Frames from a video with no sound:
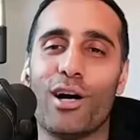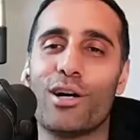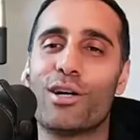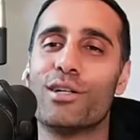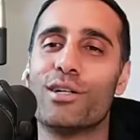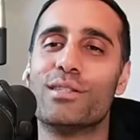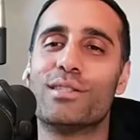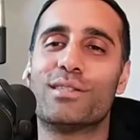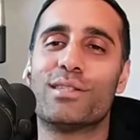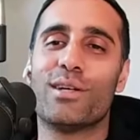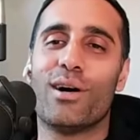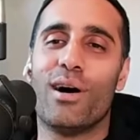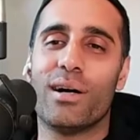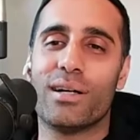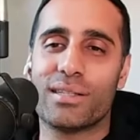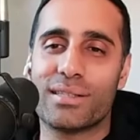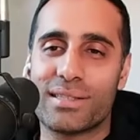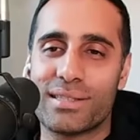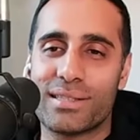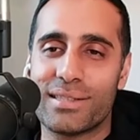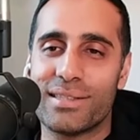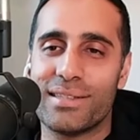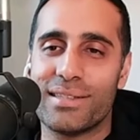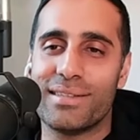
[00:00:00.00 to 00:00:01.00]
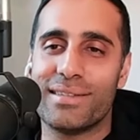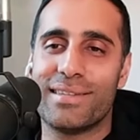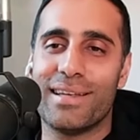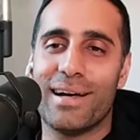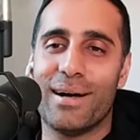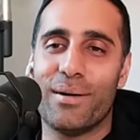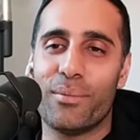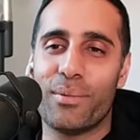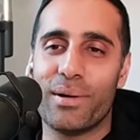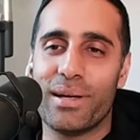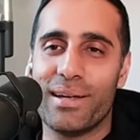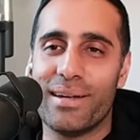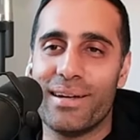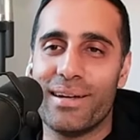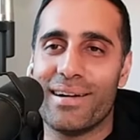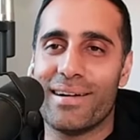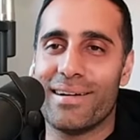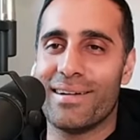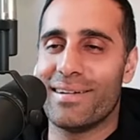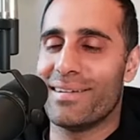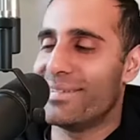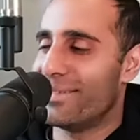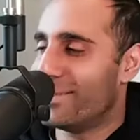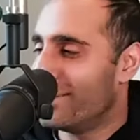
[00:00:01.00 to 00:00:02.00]
of good songs that we
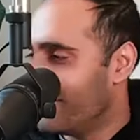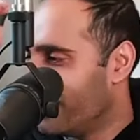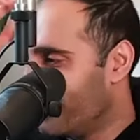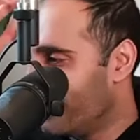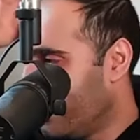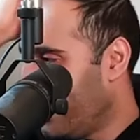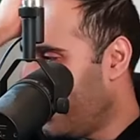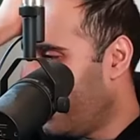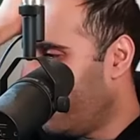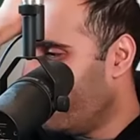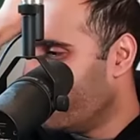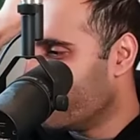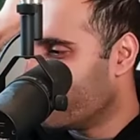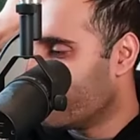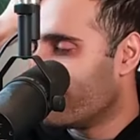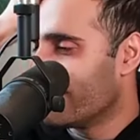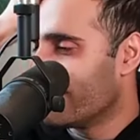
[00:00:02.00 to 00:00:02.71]
uh, another I'll one